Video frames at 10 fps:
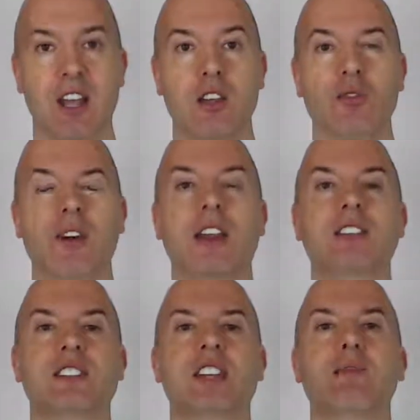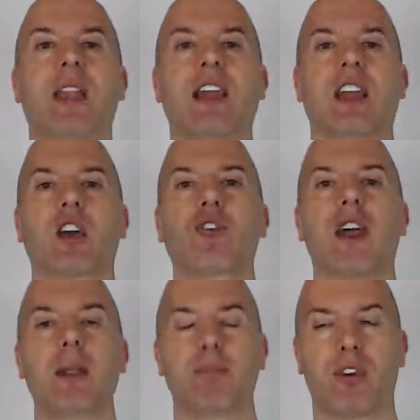you really seem like a
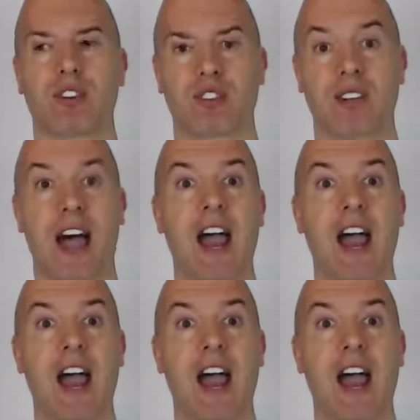great person.